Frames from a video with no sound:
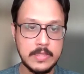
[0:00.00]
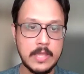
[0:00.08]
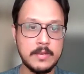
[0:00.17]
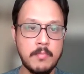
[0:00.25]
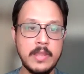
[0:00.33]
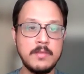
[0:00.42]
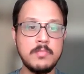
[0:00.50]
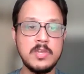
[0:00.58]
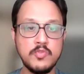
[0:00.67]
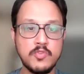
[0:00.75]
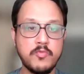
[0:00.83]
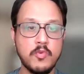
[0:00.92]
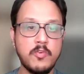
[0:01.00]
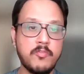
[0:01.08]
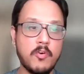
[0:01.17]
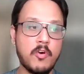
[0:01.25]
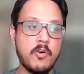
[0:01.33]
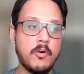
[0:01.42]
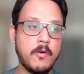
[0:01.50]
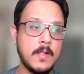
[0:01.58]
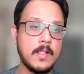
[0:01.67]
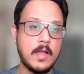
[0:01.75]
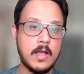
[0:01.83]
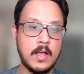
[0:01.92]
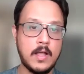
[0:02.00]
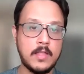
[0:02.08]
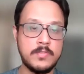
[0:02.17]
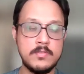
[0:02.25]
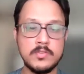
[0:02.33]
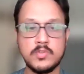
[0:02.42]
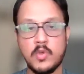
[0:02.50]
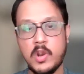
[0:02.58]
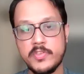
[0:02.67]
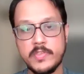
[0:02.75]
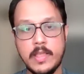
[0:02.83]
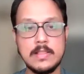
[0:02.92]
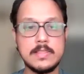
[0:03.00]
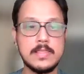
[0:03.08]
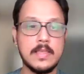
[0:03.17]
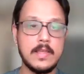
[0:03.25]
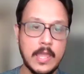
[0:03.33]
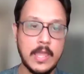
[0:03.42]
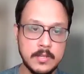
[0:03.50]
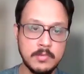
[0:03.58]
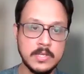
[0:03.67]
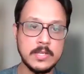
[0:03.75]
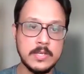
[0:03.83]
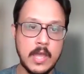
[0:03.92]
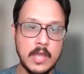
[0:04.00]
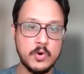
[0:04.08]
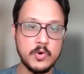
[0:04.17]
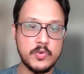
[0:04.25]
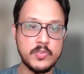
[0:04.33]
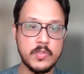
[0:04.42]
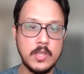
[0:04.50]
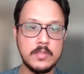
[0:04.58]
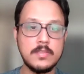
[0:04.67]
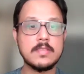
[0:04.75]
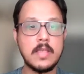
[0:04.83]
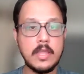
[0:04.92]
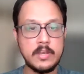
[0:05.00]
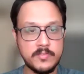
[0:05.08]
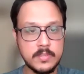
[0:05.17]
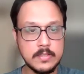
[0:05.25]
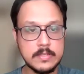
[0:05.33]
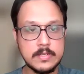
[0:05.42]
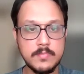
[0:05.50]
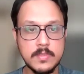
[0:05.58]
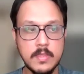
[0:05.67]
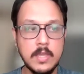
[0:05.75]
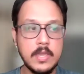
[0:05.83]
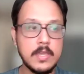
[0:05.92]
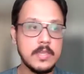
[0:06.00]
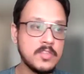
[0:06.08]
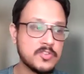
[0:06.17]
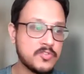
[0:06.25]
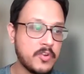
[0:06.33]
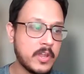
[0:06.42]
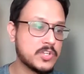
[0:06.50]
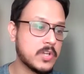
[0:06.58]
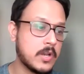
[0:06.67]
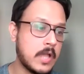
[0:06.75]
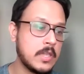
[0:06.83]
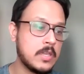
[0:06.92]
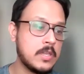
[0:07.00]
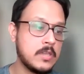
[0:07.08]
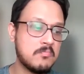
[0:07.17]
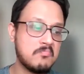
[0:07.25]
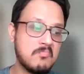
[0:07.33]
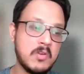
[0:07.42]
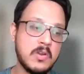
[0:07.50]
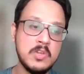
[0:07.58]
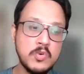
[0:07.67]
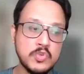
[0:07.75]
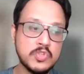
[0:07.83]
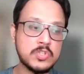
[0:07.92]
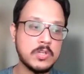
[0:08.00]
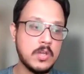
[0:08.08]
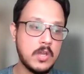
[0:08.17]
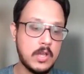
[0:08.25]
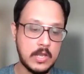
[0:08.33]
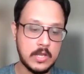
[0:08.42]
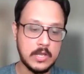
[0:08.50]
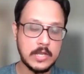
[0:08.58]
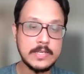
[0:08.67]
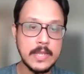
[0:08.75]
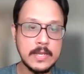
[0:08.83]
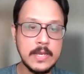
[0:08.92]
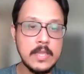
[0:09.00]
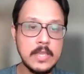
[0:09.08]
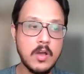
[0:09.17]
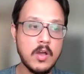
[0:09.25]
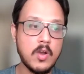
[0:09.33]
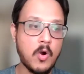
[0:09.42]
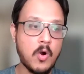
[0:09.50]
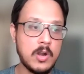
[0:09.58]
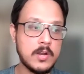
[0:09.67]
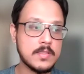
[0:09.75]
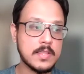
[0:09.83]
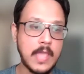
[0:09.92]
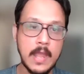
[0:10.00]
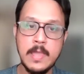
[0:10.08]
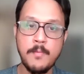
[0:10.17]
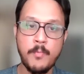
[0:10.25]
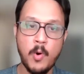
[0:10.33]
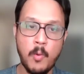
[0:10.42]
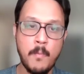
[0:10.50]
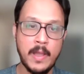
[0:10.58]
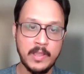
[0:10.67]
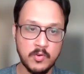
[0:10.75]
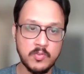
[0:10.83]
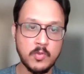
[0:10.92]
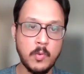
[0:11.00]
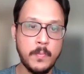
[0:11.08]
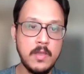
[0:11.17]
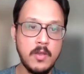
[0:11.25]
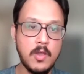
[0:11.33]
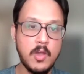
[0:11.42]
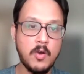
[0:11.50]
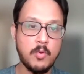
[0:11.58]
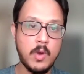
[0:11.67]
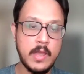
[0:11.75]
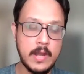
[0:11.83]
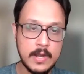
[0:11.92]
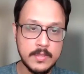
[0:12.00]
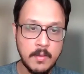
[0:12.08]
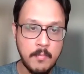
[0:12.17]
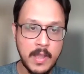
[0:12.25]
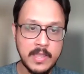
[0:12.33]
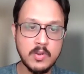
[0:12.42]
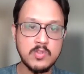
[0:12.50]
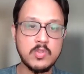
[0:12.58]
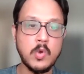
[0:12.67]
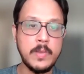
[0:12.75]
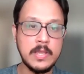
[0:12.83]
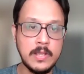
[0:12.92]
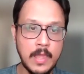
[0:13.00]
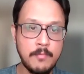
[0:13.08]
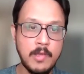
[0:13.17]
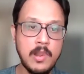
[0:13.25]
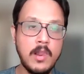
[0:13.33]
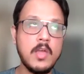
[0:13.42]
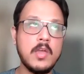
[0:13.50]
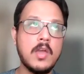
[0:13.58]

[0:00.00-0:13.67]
that might be useful for solar cells, light emitting diodes, this kind of systems. In this direction, I used a technique called a scanning probe microscopy, where at the microscopic level,